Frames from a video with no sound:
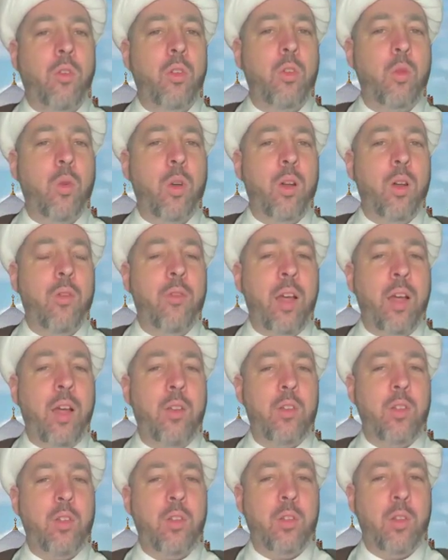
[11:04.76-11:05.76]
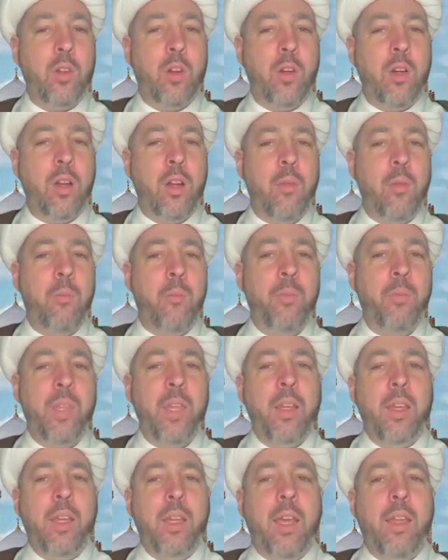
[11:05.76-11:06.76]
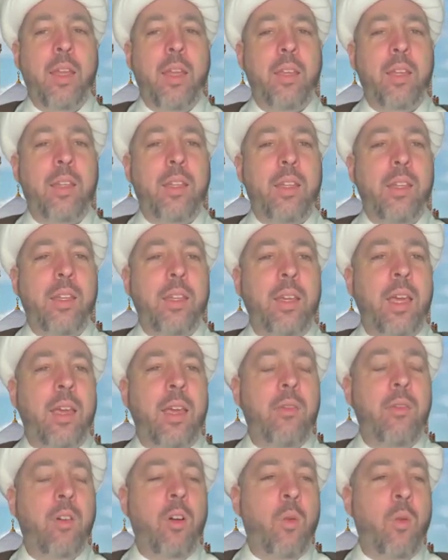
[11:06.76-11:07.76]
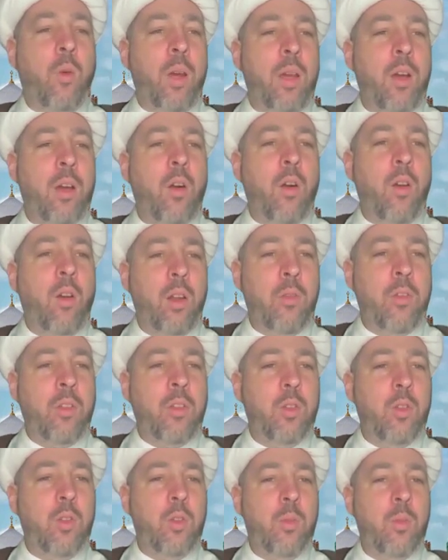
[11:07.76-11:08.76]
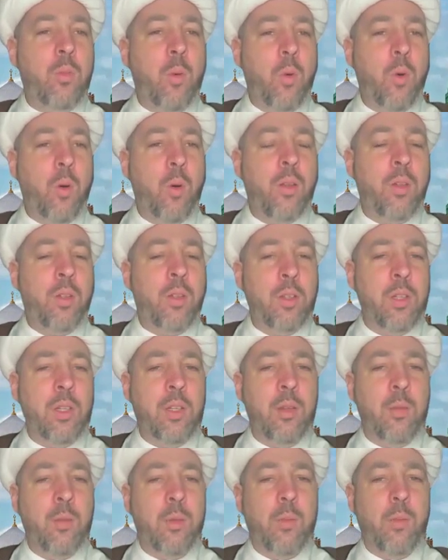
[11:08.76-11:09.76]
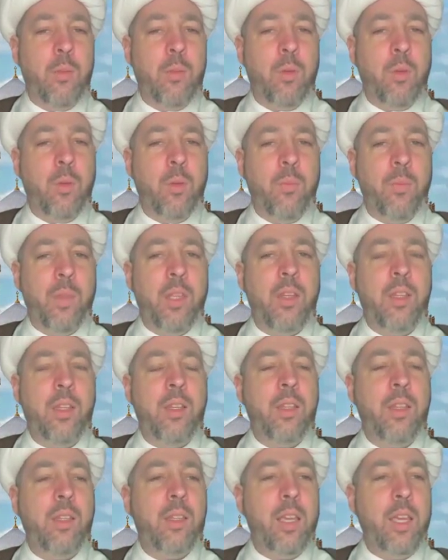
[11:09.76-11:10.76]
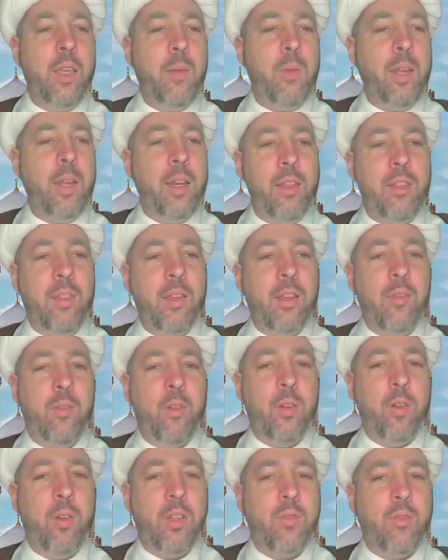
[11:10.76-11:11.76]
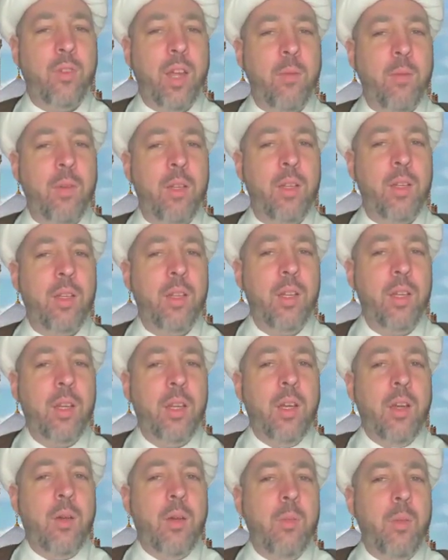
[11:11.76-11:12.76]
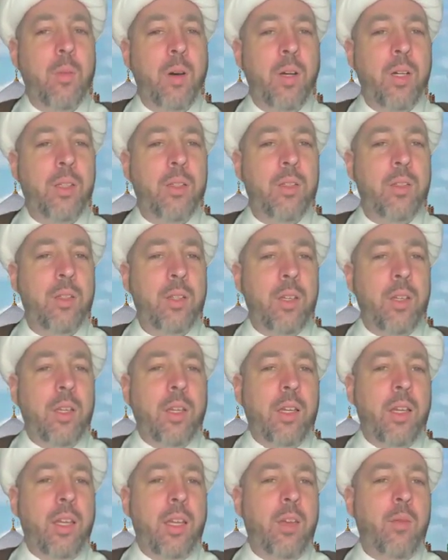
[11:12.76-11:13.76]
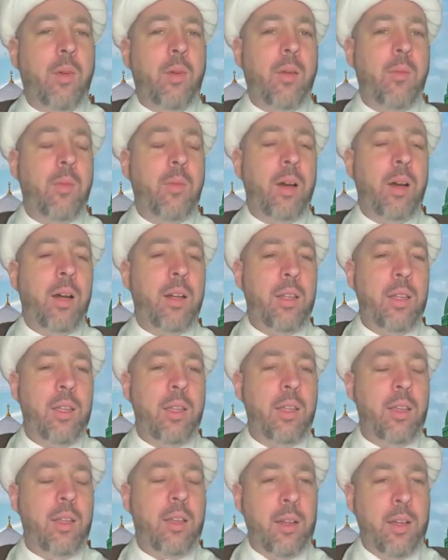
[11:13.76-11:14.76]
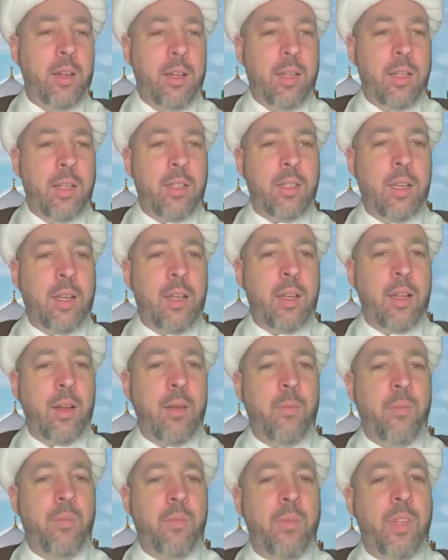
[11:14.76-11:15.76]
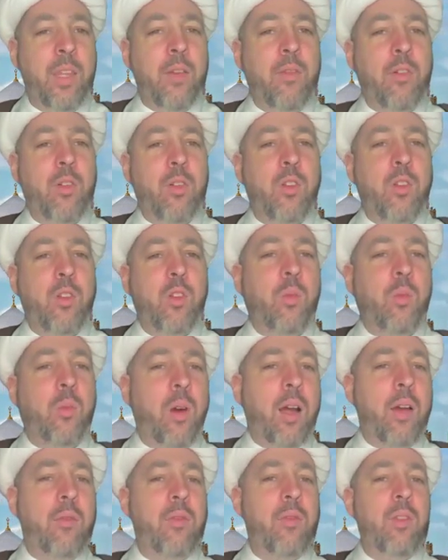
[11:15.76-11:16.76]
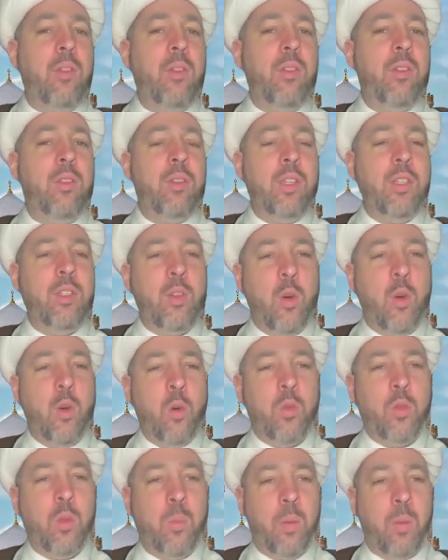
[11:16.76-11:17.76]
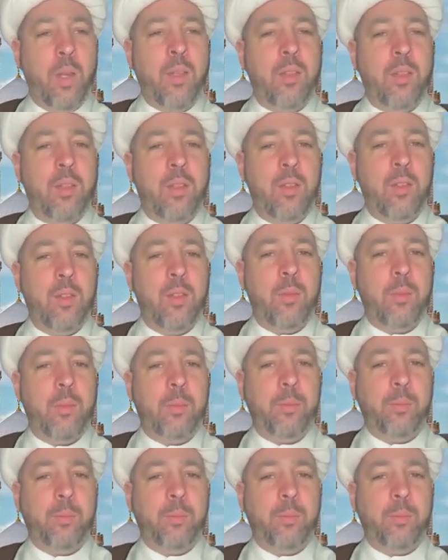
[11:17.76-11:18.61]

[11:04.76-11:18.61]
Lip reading: for 12,000 dirham, and then he gave away all of it to the poor and the needy people. He didn't keep anything for his family, but Imam Ali alayhi salam never deprived his own dependents.